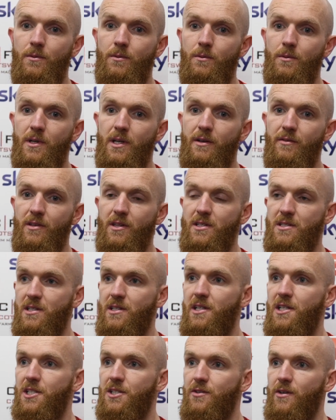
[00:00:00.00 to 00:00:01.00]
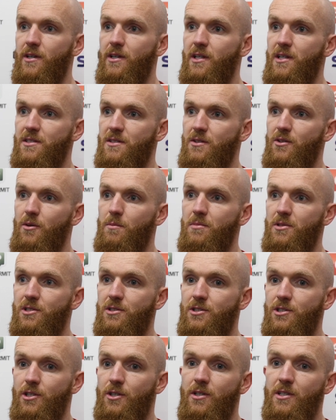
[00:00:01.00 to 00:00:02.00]
whenever there's an injury, there's an
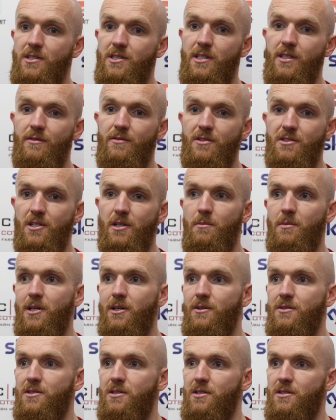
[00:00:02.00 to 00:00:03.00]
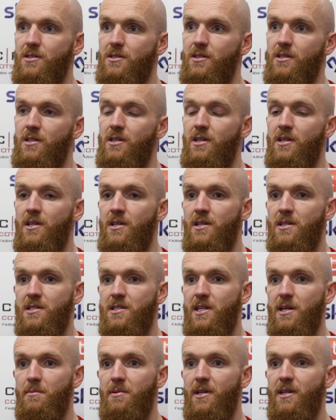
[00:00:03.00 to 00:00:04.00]
opportunity for someone else to
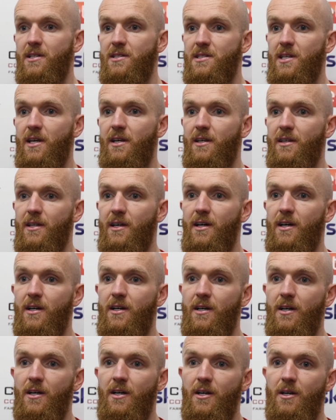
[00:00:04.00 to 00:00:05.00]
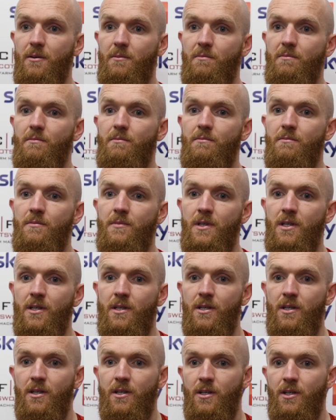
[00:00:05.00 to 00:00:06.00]
step in and take that.
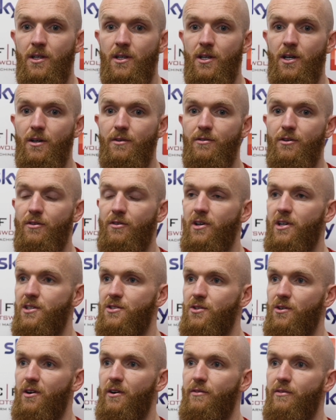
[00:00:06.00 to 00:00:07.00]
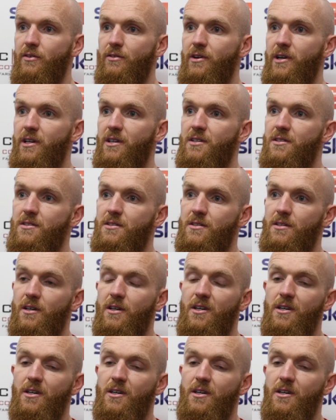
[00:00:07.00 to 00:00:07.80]
You know, I feel really sorry for Reece.